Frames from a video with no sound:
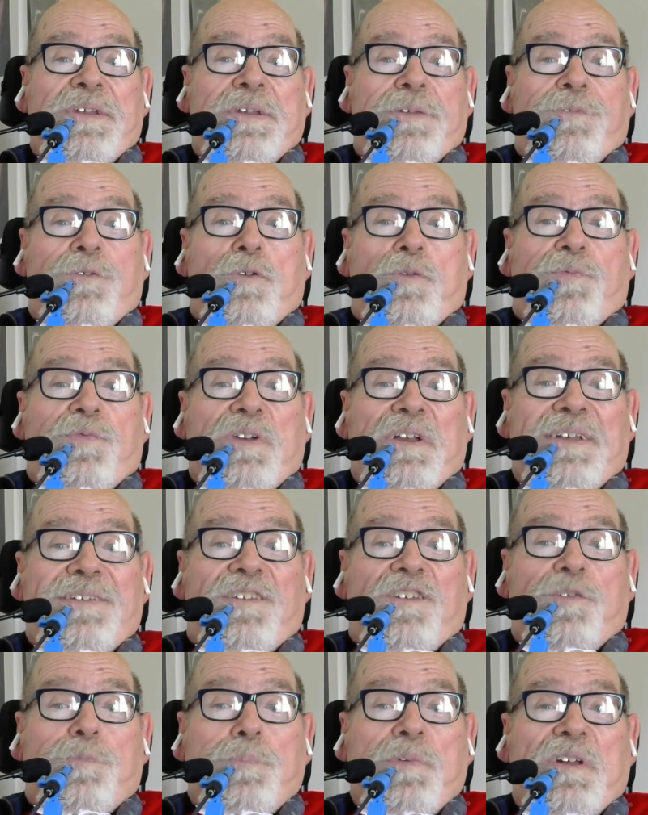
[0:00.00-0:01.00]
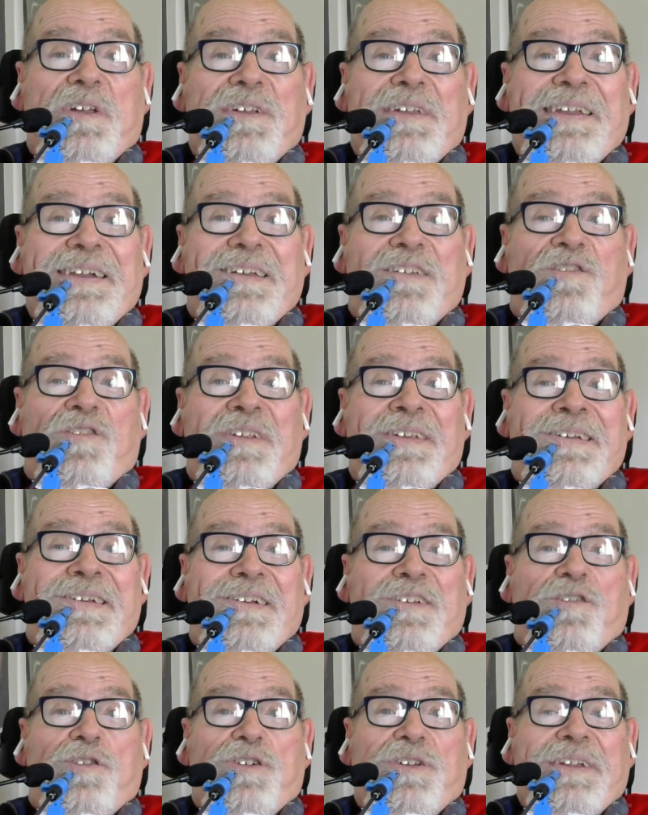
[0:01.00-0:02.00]
If you find this podcast
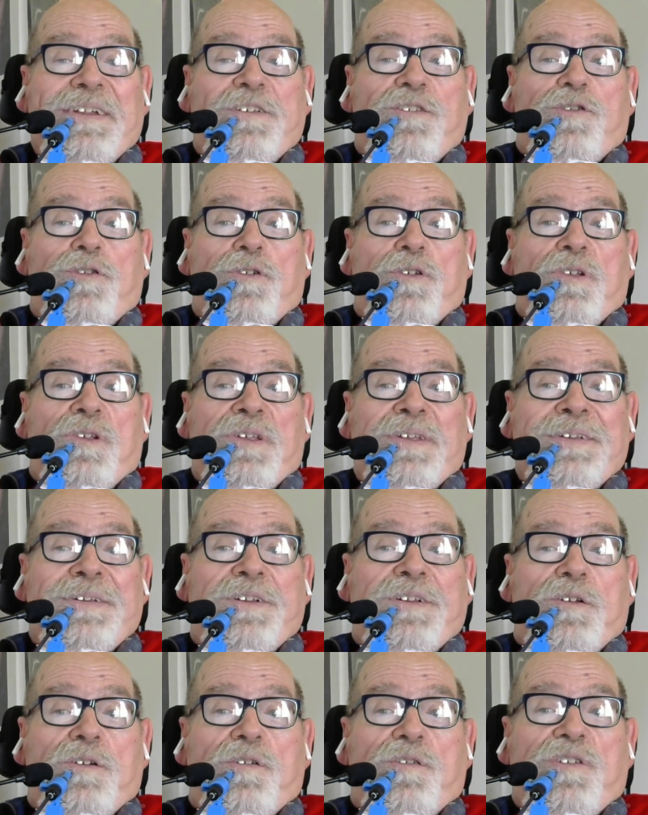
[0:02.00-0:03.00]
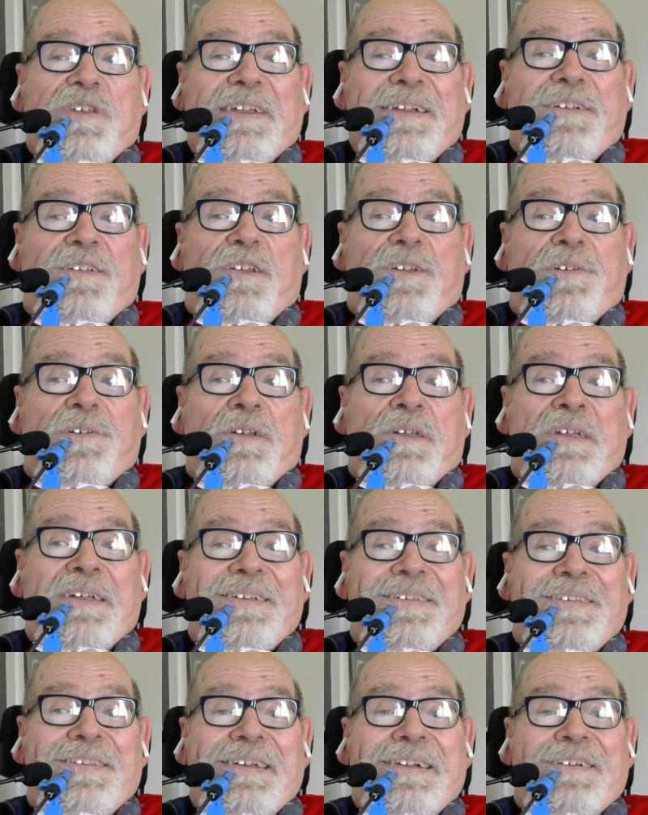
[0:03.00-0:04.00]
educational, entertaining,
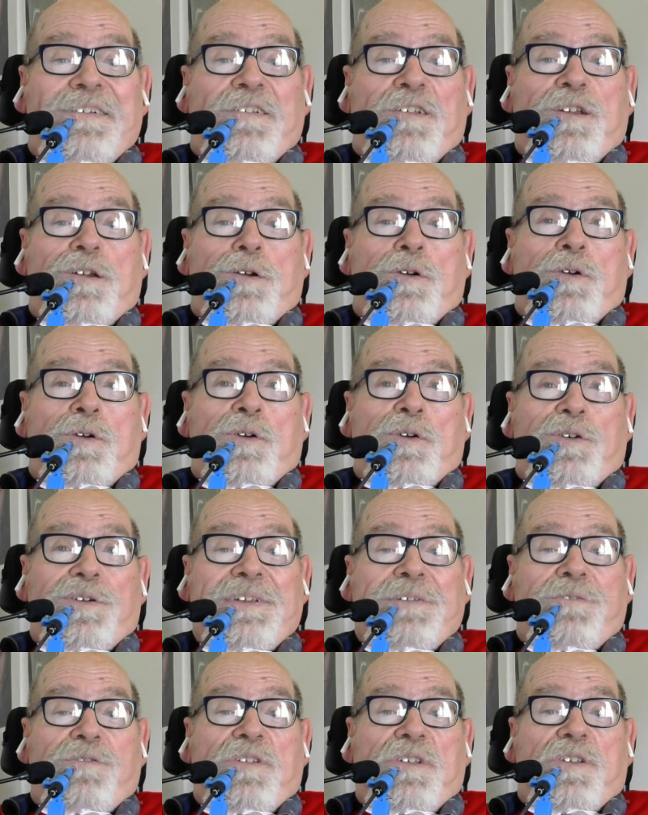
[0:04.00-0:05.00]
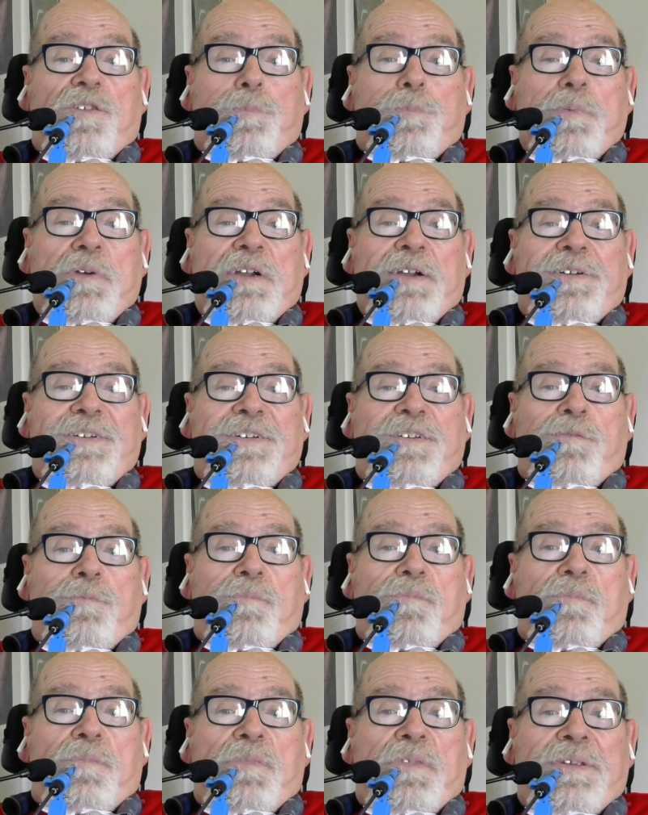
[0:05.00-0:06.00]
enlightening, or even
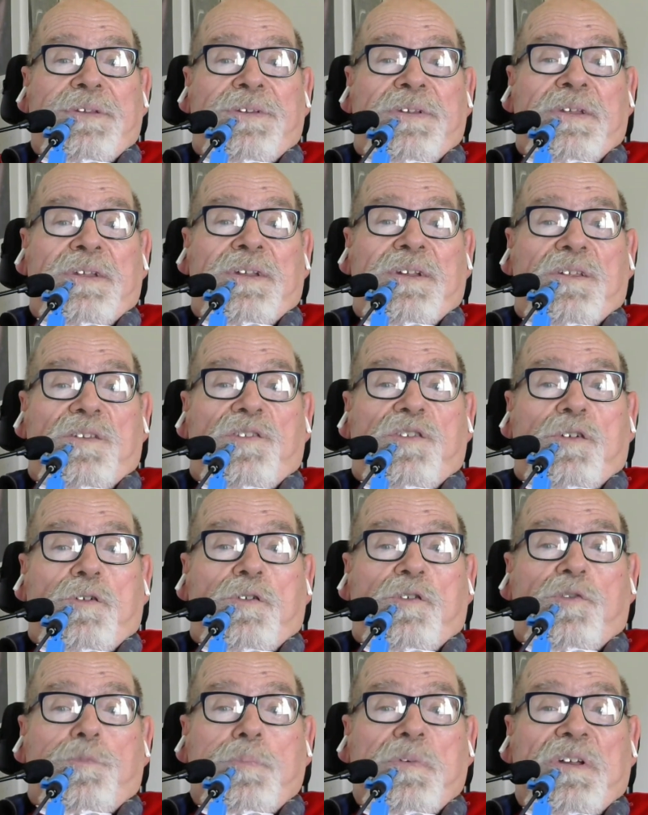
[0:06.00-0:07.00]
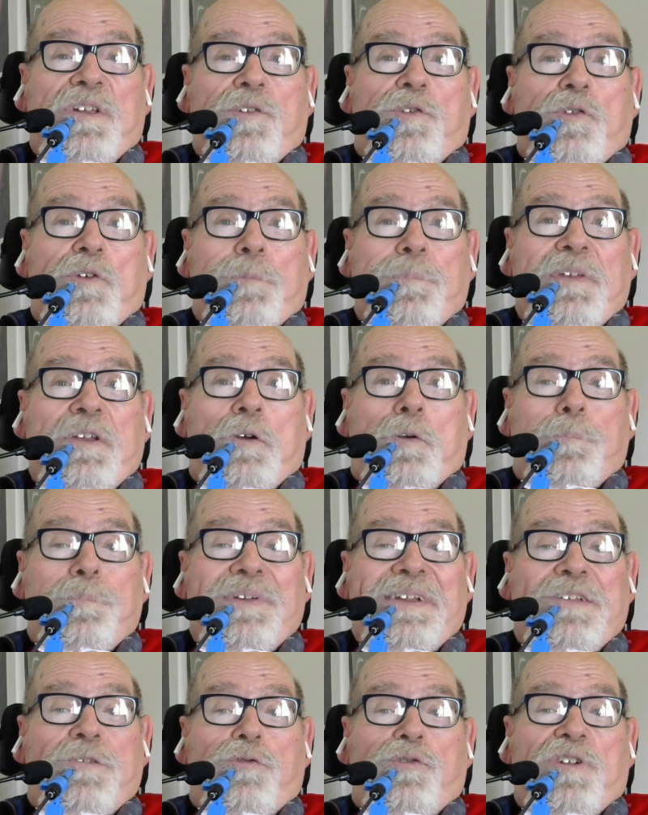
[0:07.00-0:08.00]
inspiring, consider sponsoring me on
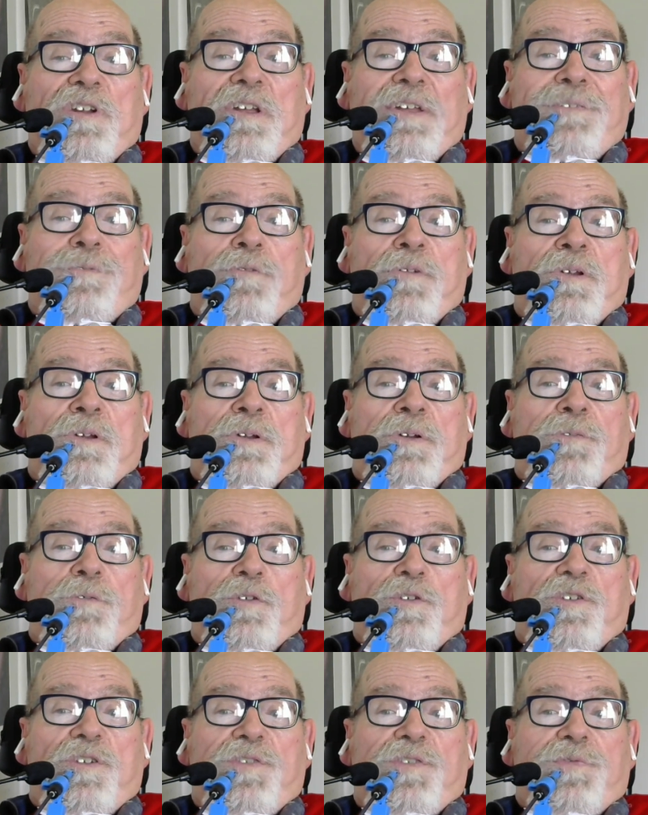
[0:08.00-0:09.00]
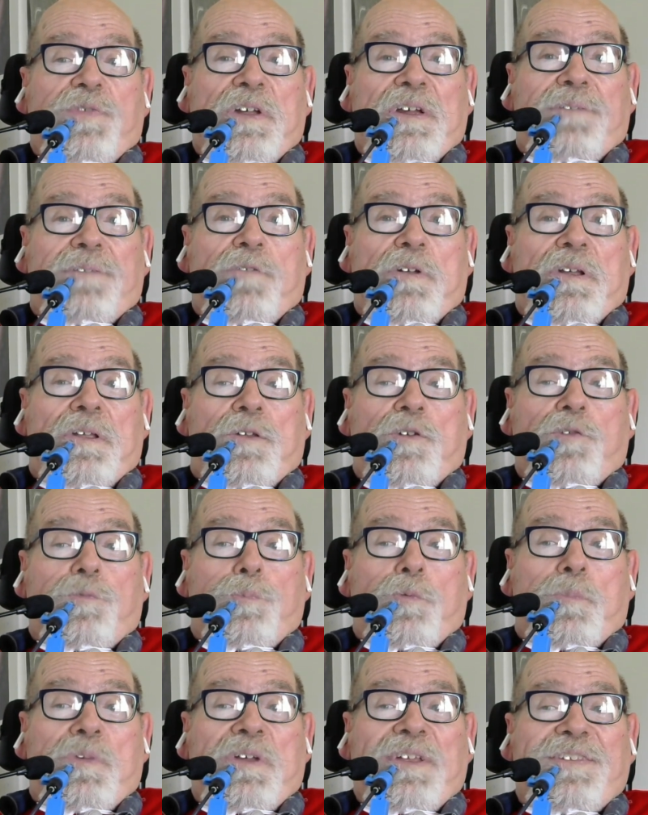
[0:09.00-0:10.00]
Patreon for just
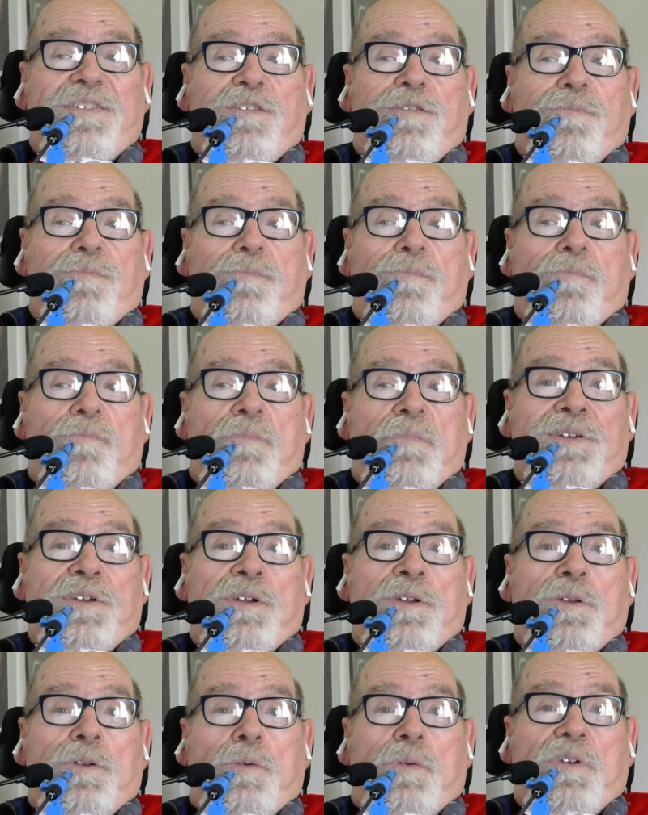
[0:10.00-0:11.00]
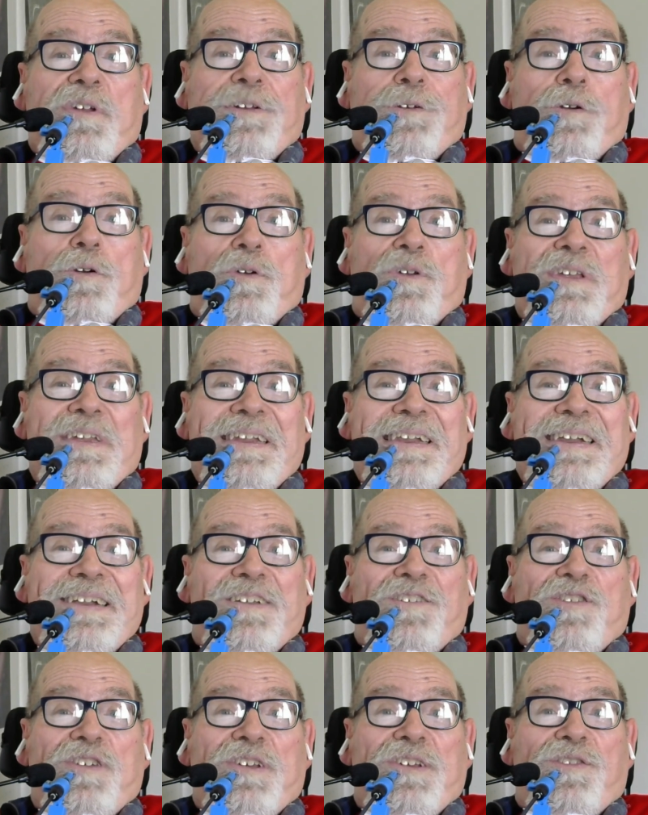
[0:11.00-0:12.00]
$5 per month. You'll get early
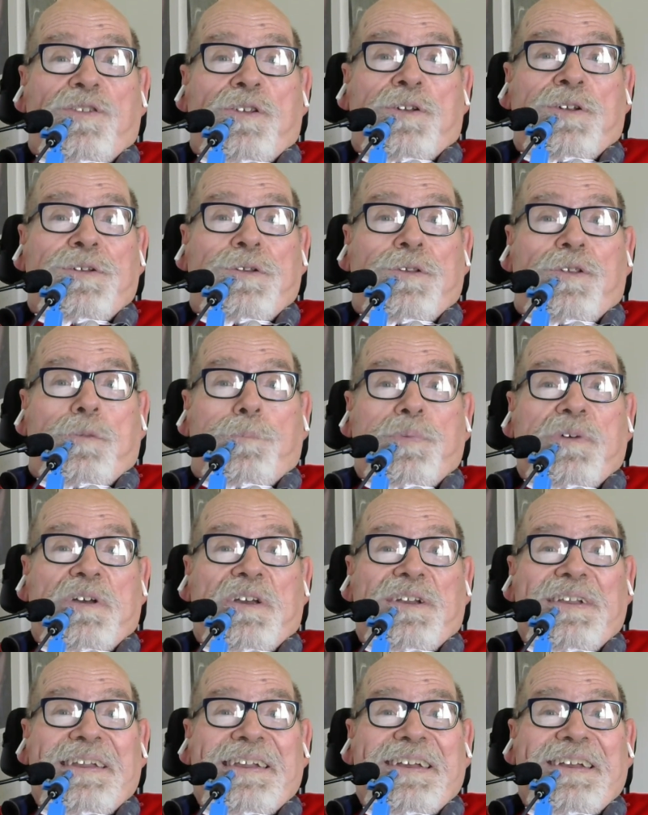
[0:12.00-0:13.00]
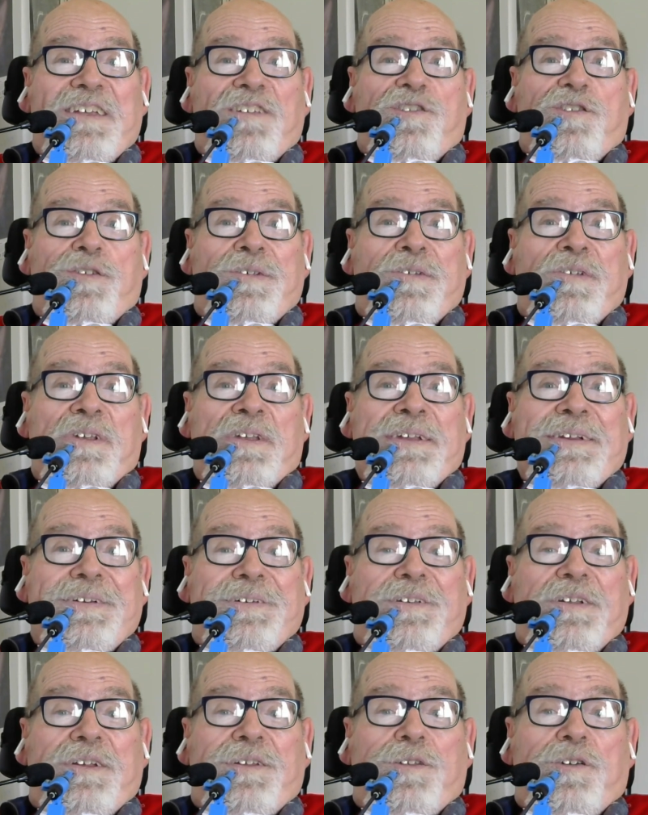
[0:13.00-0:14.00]
access to the podcast
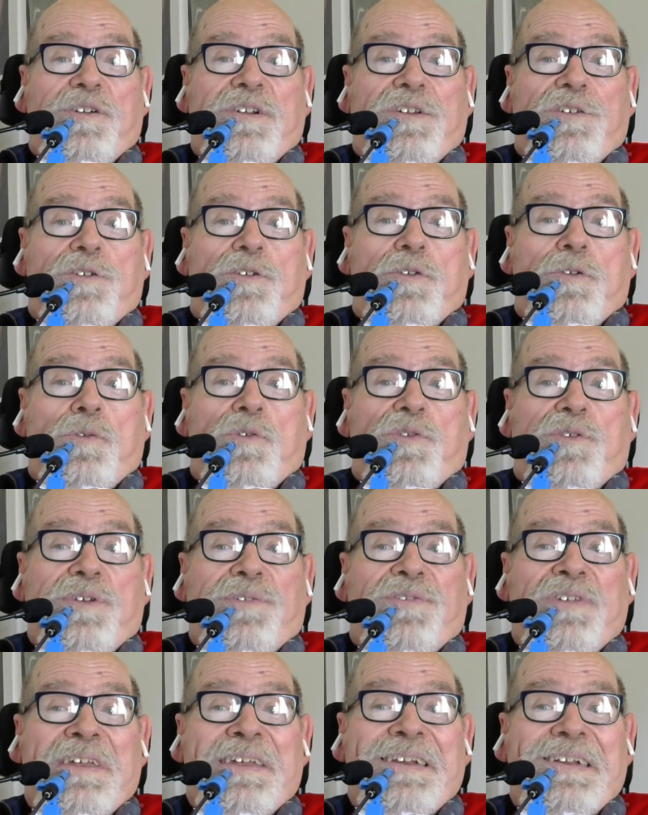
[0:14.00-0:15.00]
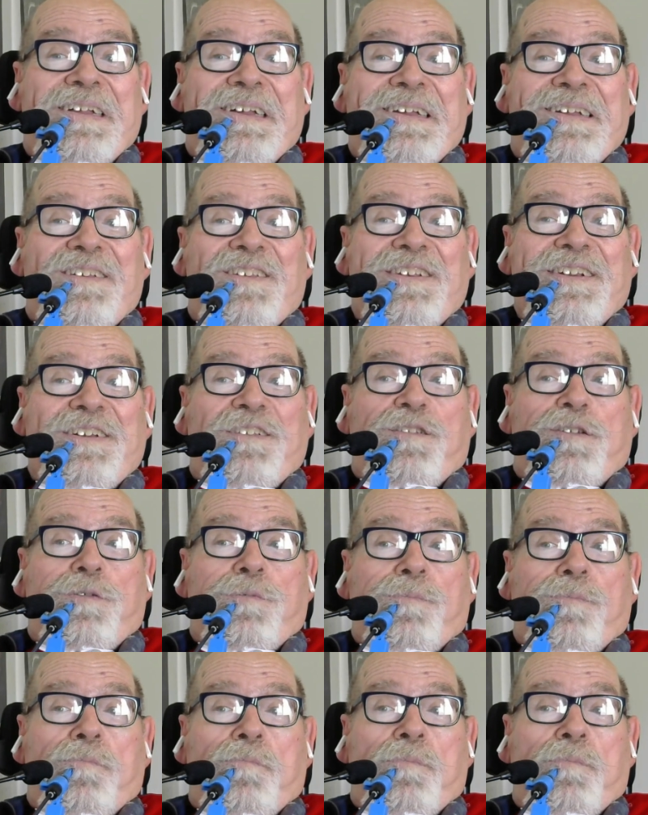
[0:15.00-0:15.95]
and other exclusive content.